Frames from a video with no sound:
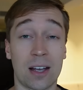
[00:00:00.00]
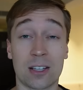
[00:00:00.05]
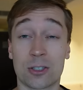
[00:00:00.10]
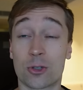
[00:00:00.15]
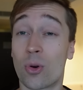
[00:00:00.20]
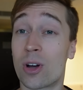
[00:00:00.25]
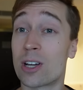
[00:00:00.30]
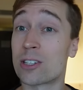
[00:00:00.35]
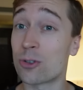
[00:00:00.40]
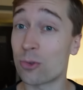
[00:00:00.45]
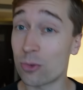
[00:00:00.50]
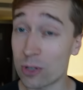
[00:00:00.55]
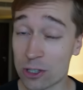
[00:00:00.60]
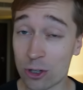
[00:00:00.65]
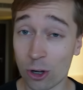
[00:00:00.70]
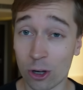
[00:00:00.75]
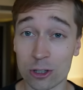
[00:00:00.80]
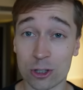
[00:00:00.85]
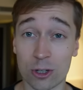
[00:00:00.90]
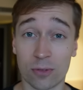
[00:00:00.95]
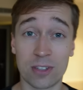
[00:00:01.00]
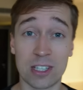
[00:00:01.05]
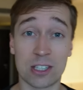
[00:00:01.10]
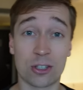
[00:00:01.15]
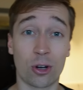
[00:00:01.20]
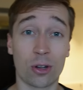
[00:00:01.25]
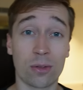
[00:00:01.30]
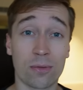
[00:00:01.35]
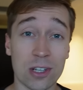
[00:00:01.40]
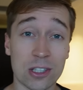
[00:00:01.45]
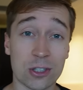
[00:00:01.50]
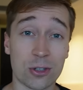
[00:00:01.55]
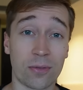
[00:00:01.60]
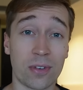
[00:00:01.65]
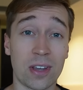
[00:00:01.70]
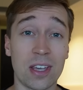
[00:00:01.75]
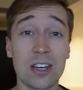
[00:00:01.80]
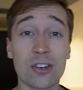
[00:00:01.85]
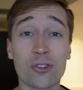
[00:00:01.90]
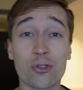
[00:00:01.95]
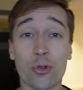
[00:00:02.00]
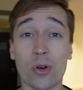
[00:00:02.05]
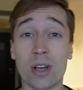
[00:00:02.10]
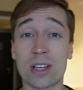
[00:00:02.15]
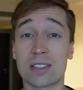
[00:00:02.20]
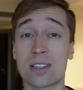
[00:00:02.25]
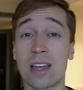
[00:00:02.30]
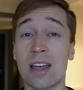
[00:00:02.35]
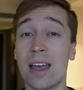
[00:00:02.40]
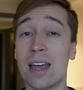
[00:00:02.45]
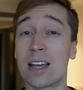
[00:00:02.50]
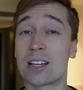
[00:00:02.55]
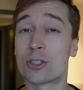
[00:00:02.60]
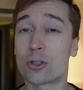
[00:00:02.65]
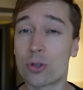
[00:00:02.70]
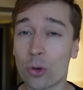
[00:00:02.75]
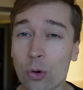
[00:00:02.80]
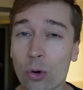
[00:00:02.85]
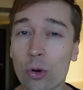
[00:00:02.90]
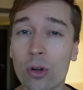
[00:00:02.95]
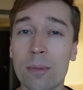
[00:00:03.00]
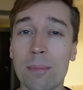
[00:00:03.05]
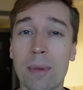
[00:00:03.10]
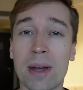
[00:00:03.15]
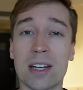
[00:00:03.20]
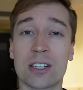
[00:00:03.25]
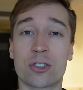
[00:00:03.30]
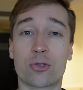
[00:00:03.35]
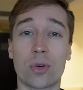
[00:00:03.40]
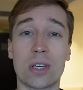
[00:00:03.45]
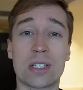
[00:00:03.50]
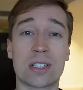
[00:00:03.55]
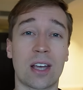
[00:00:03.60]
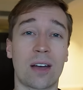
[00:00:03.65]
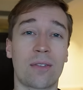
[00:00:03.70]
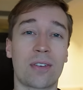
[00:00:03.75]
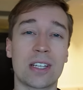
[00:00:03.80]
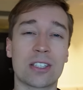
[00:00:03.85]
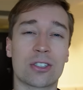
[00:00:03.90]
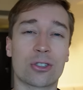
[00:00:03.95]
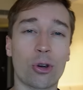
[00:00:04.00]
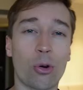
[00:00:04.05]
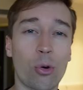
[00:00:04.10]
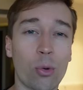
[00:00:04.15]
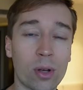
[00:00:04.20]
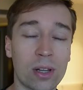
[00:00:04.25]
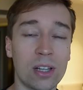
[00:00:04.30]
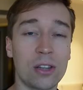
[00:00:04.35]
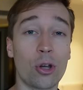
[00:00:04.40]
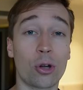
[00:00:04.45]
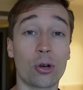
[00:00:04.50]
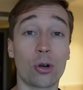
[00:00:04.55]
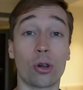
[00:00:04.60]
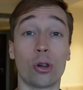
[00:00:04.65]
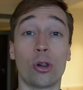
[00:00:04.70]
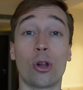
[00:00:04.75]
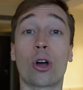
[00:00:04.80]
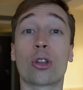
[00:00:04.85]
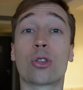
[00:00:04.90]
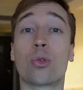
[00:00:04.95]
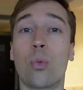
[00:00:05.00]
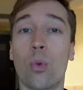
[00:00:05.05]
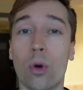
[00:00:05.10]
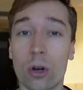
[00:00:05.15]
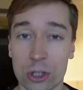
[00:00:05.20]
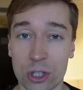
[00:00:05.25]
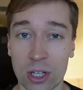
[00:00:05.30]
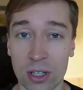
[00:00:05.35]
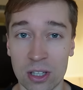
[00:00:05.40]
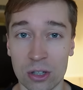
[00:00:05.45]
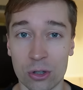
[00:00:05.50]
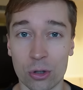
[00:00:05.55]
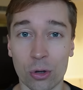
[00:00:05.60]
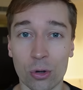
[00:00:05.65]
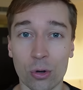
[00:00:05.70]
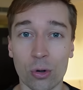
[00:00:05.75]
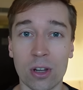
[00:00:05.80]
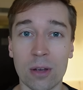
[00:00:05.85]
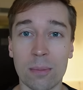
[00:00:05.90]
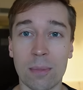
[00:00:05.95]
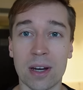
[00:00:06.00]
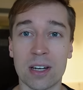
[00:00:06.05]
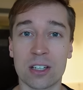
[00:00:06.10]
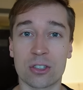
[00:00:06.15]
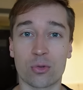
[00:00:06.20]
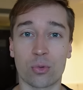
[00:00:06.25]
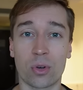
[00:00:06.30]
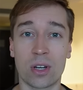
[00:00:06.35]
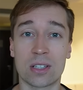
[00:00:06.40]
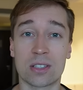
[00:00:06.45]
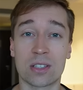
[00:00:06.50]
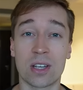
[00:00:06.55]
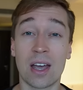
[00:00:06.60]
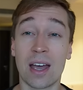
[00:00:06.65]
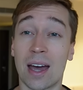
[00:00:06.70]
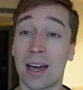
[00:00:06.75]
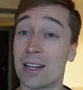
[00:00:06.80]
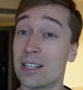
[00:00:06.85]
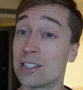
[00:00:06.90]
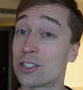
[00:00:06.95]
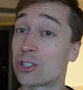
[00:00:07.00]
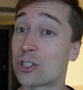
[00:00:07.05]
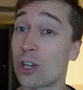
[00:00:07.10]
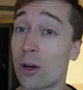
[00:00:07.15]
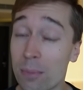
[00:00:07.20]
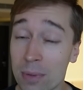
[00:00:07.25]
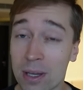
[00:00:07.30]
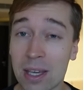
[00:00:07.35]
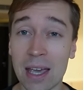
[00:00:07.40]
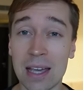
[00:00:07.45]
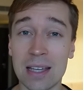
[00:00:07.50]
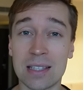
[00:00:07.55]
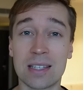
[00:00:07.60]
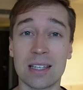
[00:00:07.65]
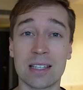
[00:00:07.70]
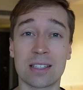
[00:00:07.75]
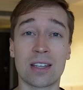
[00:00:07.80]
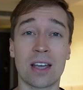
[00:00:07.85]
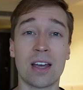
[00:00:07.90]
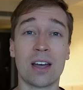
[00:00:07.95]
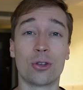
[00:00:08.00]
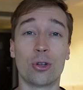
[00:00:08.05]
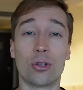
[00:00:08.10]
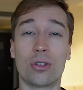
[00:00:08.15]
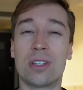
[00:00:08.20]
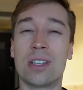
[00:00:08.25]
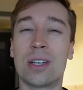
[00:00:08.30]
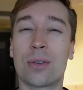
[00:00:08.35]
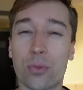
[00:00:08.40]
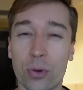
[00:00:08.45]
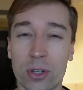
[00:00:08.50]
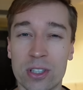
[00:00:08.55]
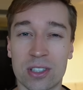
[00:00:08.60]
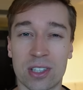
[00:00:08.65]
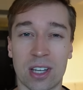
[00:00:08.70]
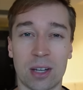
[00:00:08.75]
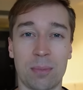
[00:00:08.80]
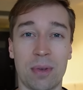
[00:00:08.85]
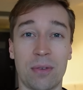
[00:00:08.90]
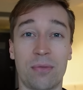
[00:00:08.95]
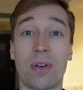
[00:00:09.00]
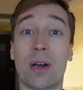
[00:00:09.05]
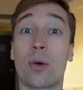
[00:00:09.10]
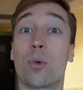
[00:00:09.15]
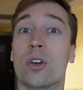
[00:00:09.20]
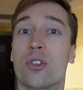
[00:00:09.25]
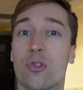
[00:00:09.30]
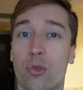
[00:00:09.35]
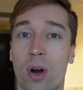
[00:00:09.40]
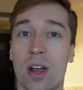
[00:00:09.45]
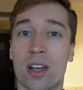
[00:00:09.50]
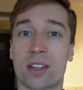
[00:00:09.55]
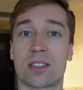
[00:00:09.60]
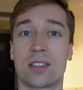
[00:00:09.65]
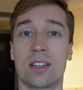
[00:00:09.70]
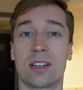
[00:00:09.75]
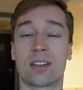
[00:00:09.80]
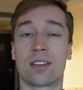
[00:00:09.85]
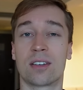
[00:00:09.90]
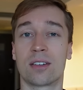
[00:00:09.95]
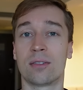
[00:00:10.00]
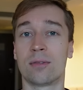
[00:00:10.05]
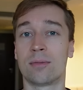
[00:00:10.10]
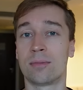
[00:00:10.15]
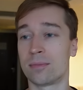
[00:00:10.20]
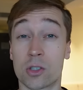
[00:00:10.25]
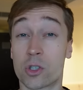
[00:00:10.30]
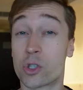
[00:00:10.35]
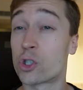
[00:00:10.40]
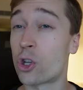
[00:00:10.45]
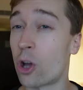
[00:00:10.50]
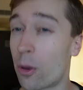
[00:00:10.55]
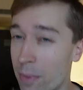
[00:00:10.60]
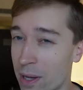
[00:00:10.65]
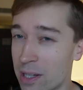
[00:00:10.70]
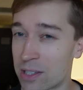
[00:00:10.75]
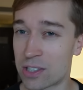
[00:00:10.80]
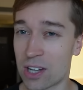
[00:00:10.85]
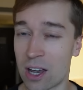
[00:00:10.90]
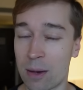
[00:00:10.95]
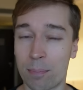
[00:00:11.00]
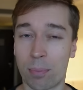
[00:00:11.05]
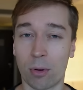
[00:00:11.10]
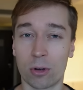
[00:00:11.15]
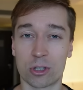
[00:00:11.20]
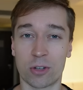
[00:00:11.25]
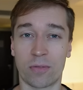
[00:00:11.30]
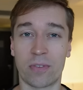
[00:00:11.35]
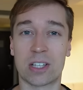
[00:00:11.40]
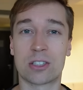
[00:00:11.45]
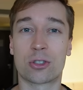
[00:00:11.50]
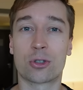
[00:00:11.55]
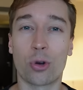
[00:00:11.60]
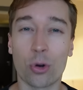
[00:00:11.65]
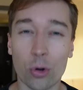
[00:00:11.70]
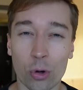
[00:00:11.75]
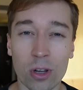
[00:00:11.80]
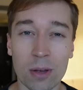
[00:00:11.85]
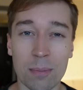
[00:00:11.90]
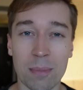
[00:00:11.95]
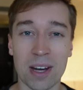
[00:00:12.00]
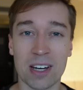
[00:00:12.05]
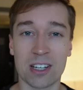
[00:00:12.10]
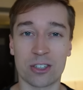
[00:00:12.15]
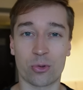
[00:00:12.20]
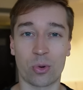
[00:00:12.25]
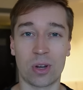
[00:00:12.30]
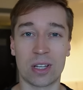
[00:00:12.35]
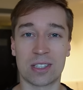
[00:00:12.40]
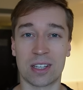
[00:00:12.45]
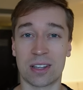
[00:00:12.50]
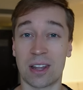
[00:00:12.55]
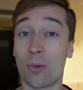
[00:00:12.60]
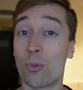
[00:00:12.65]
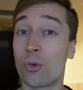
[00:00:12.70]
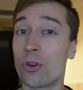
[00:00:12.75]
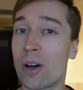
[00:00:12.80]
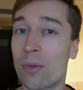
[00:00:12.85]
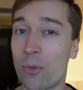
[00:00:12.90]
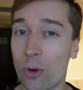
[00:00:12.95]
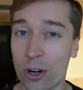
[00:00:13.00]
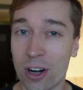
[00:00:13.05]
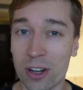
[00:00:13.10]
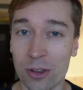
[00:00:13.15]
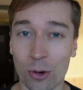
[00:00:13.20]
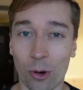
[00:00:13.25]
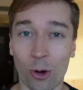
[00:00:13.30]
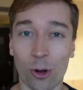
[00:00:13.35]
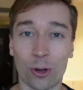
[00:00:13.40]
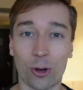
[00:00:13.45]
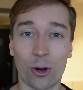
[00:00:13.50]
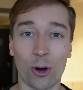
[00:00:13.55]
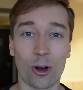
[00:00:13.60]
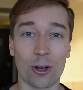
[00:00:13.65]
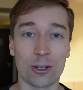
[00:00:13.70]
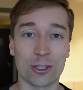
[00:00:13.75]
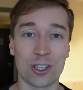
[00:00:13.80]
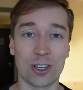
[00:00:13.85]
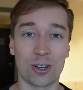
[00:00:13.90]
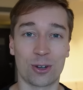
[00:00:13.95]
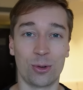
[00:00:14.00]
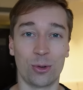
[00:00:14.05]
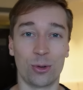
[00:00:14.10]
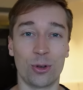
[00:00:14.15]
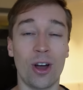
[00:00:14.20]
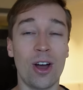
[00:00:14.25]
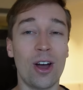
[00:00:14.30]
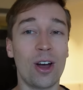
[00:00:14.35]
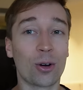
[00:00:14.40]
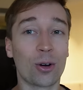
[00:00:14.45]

And so as a result of these conflicts of interest, externally managed REITs have historically done a lot worse than internally managed REITs, and in some cases, the difference can be very drastic. Some examples of externally managed REITs that I would avoid at all costs include